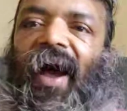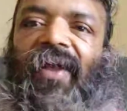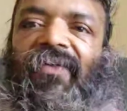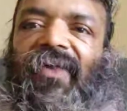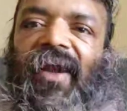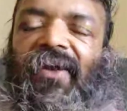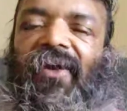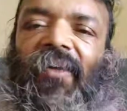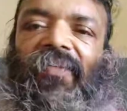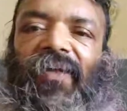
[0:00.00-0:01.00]
And center
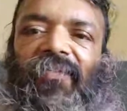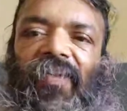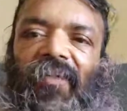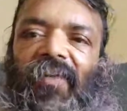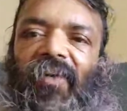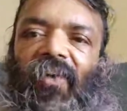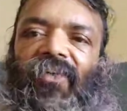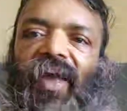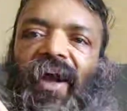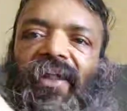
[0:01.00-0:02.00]
of this will be
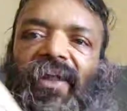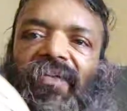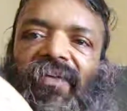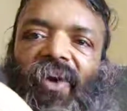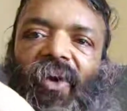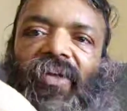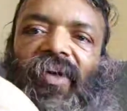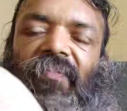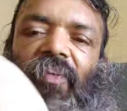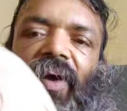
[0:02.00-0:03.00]
coincide this
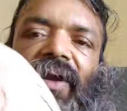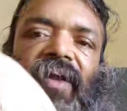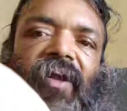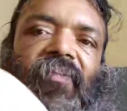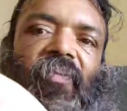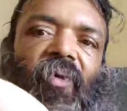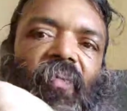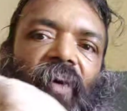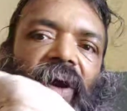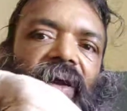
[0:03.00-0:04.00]
origin point, that is
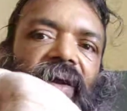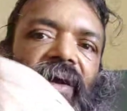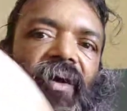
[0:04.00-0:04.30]
blue point,